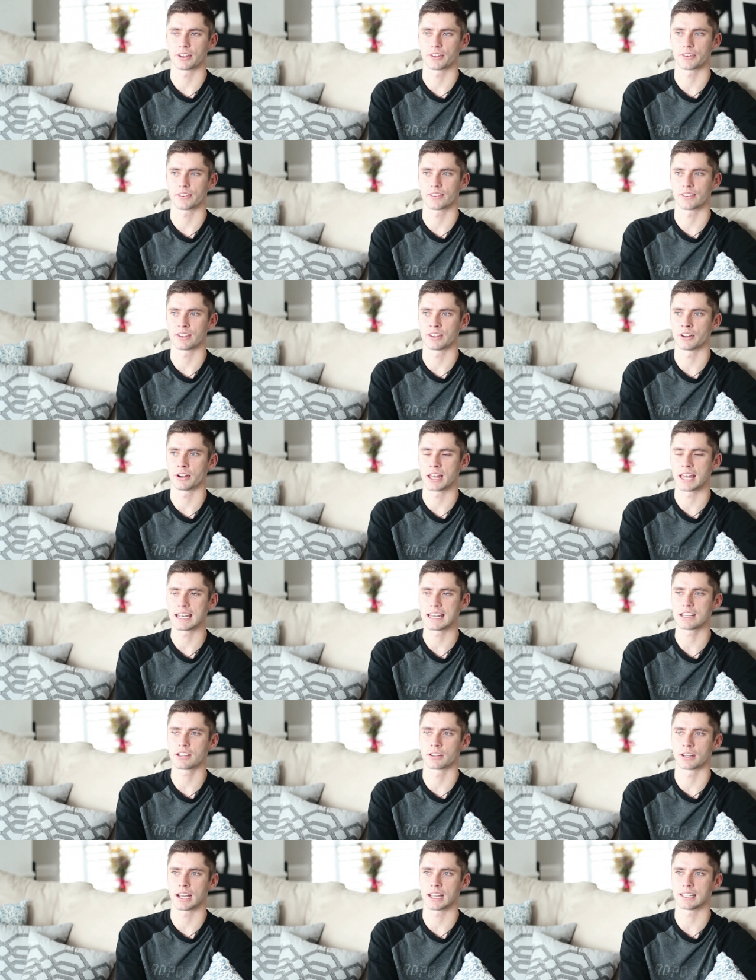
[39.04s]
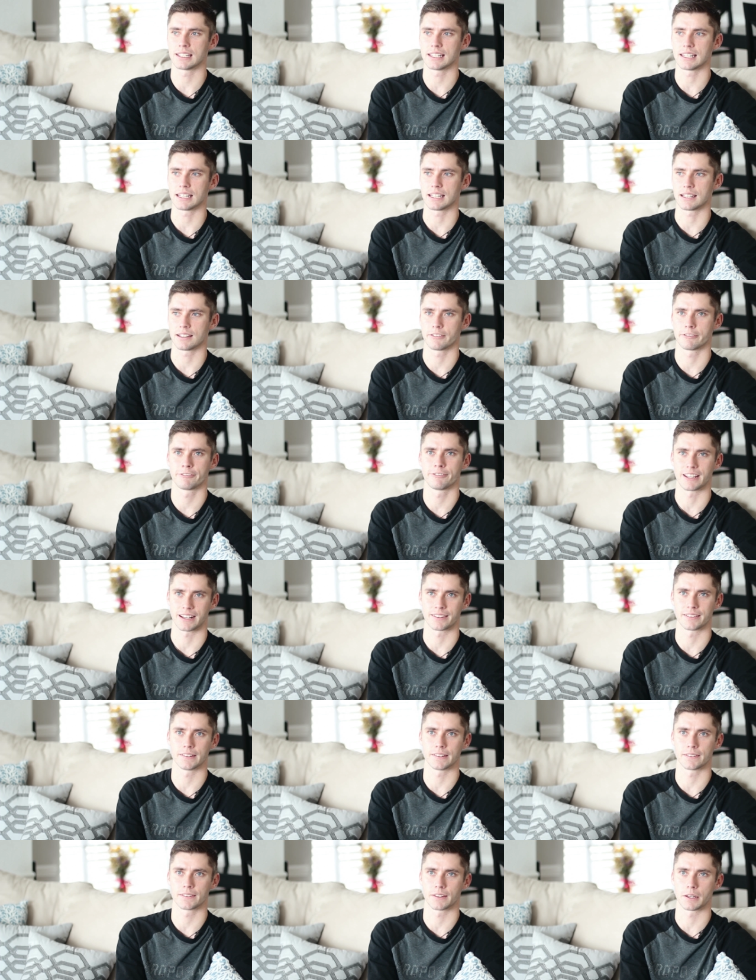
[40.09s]
because, you know, any good idea
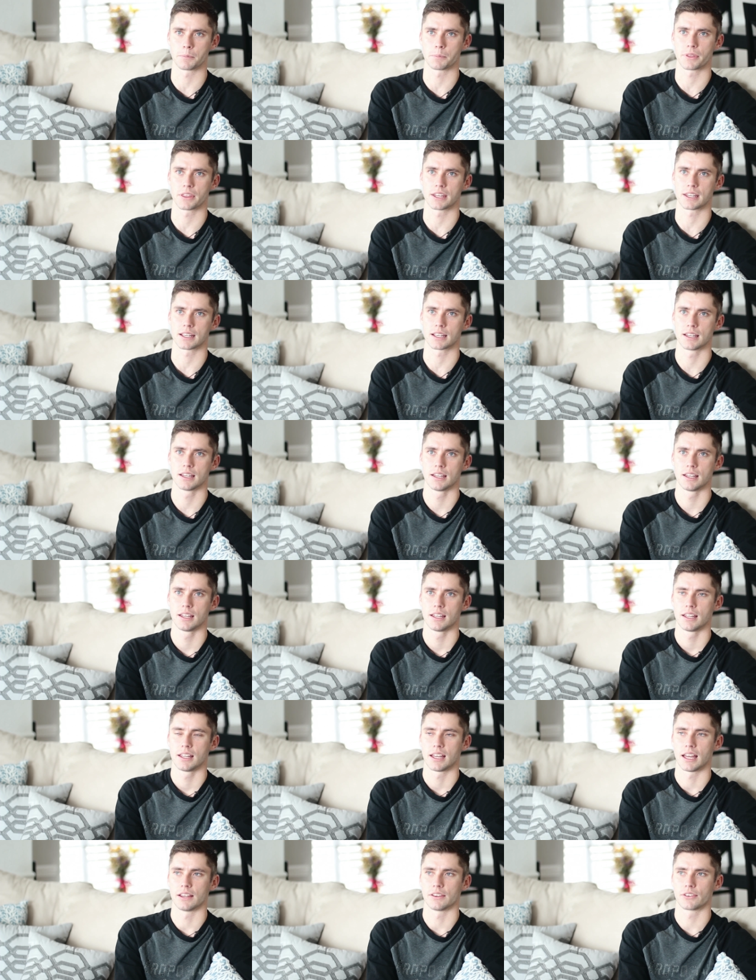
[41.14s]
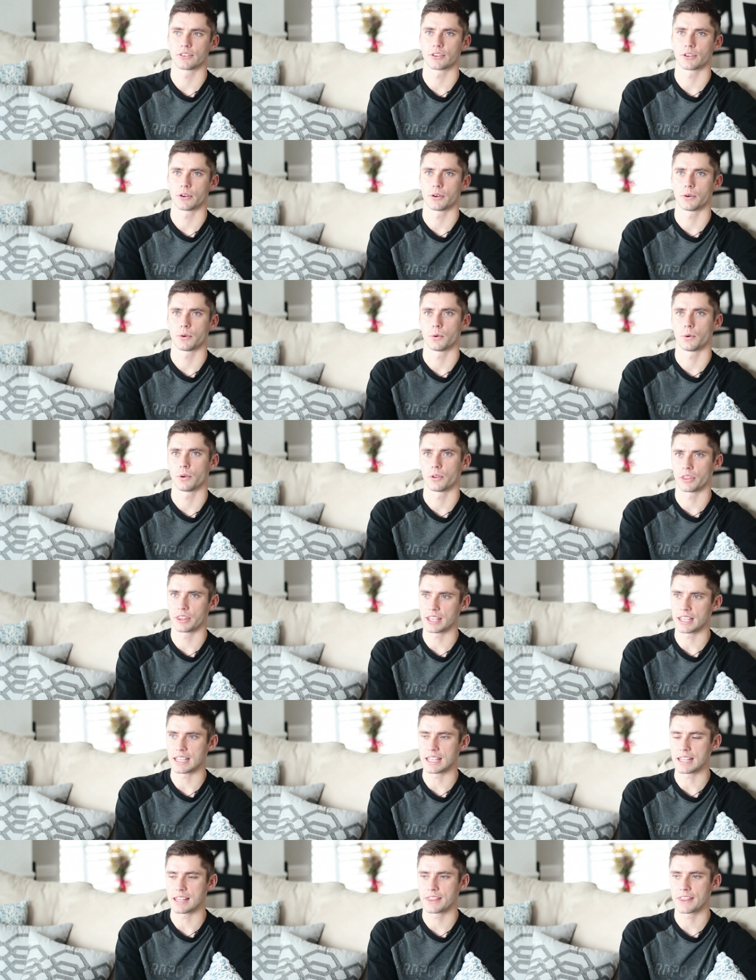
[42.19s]
fixes something. And so
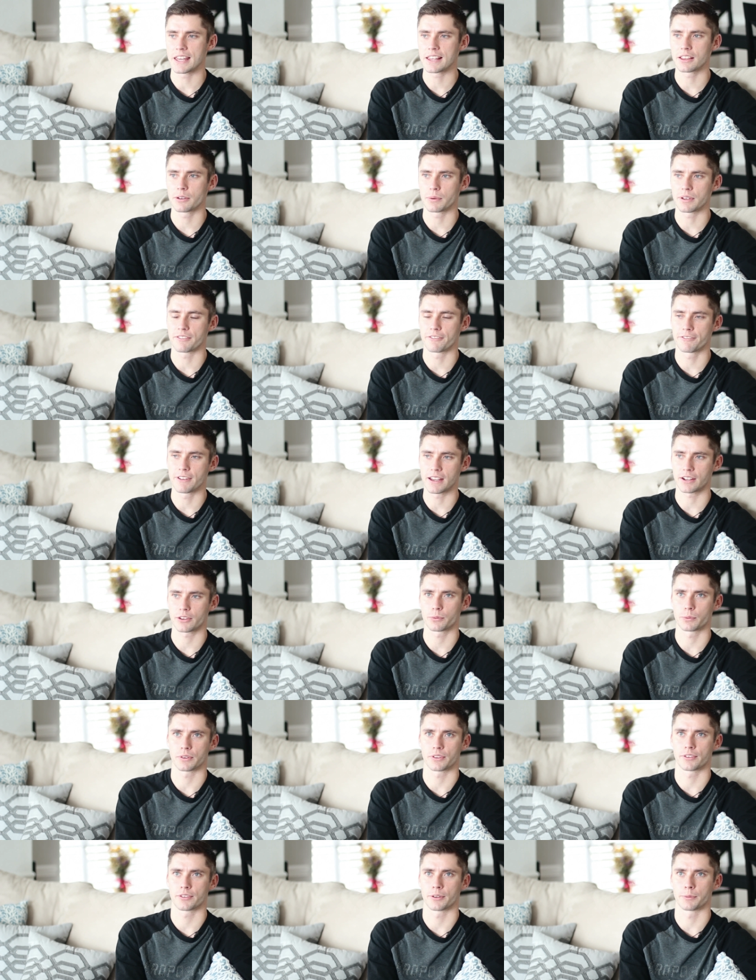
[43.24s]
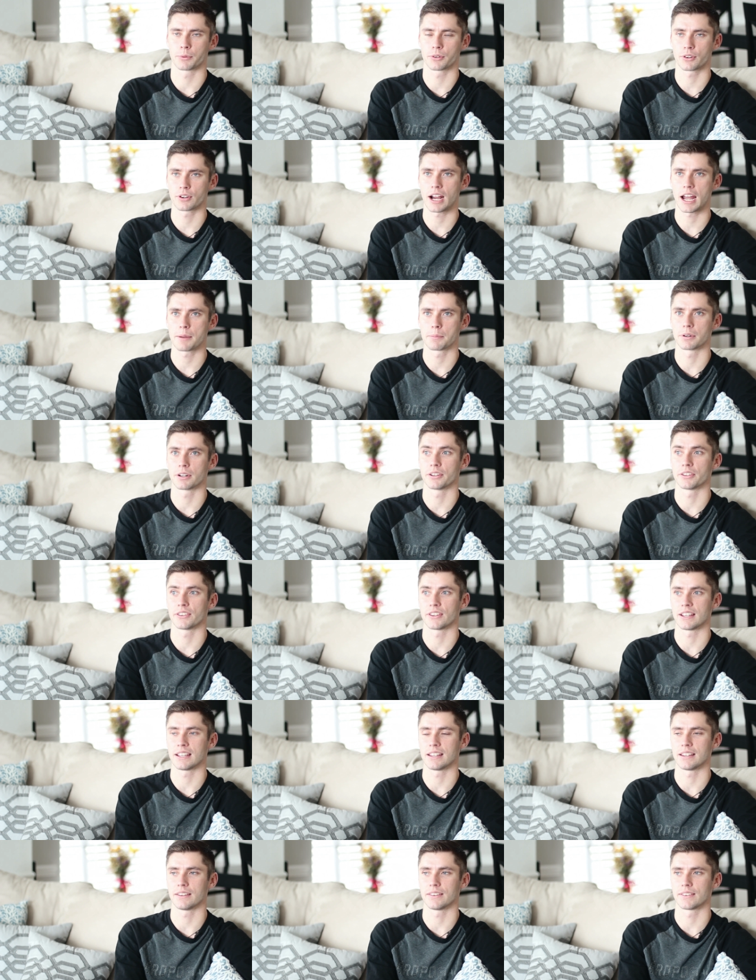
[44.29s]
the thing that we fixed with subscribers
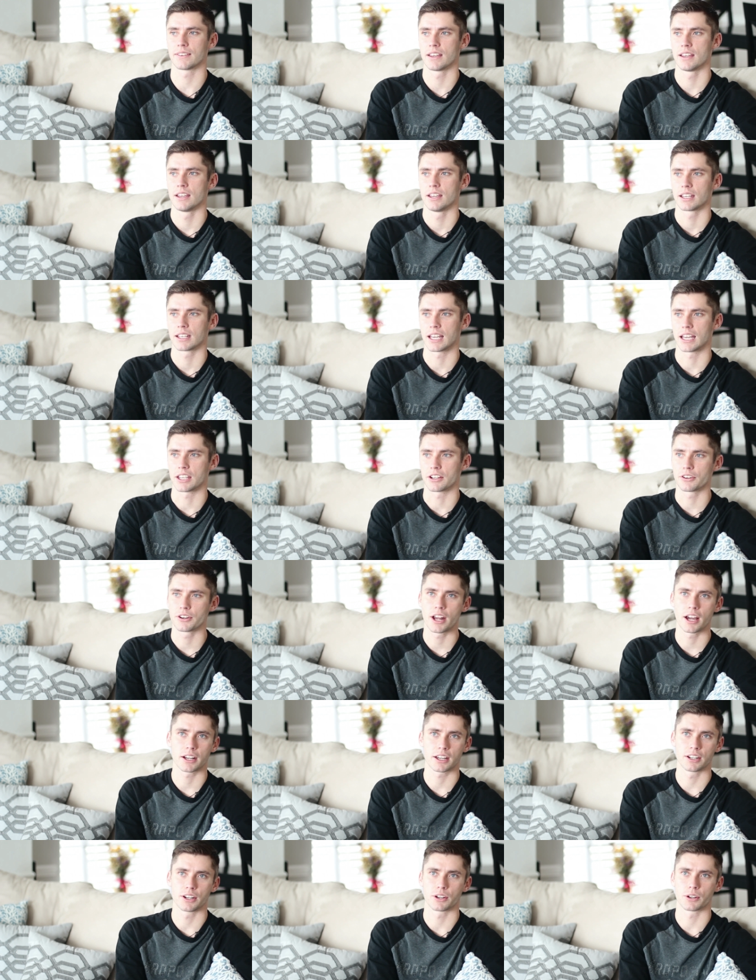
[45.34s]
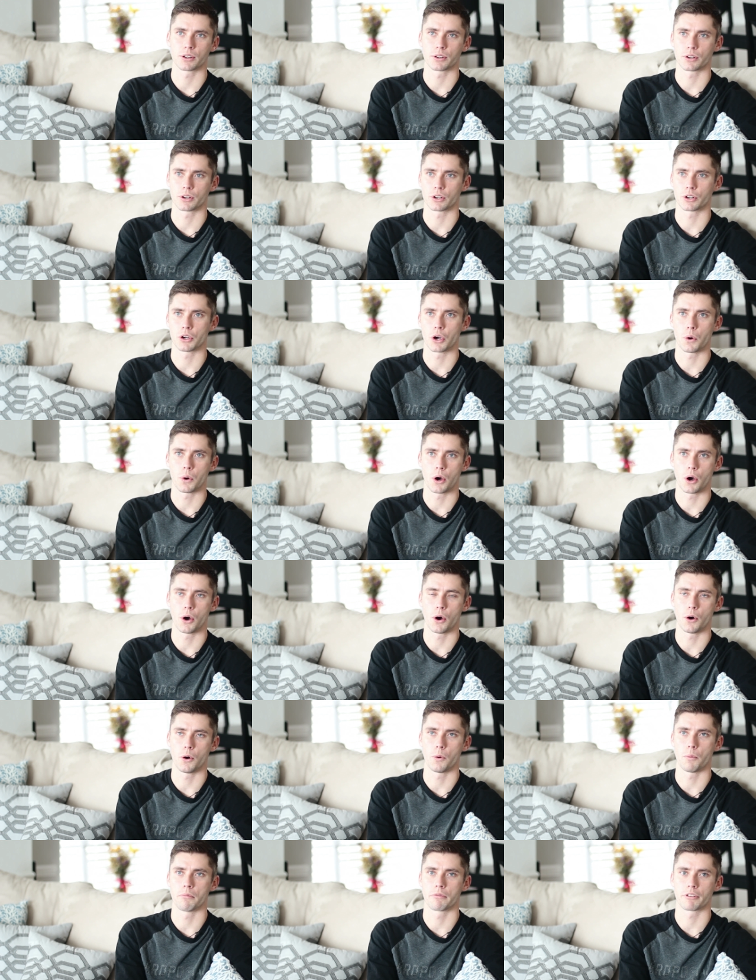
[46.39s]
is, okay, you're not going to go
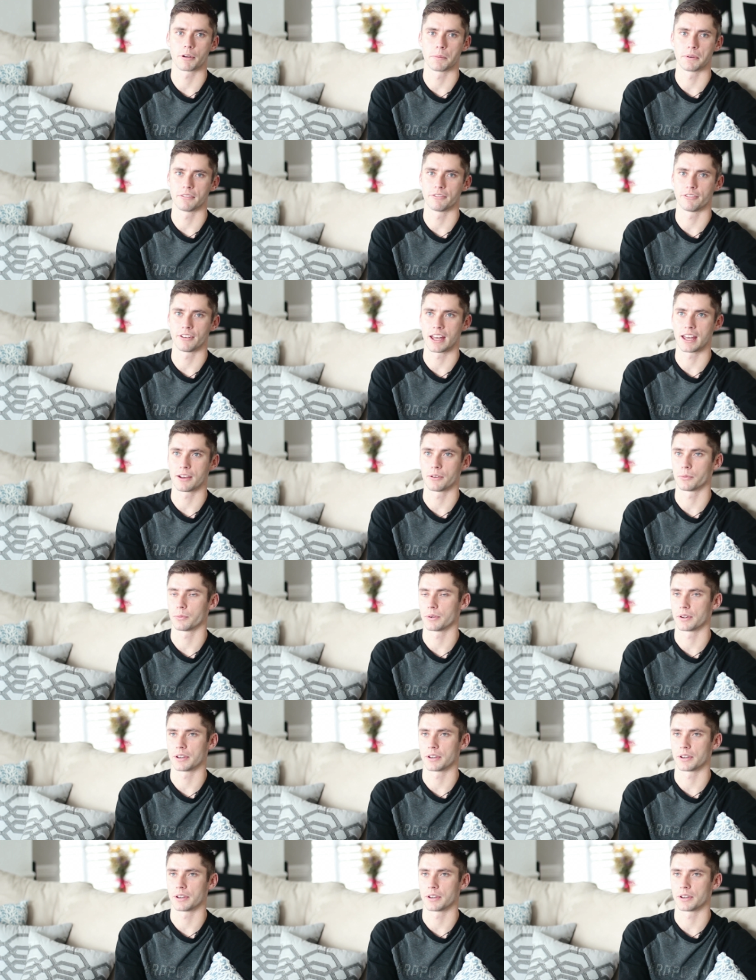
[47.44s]
home from an event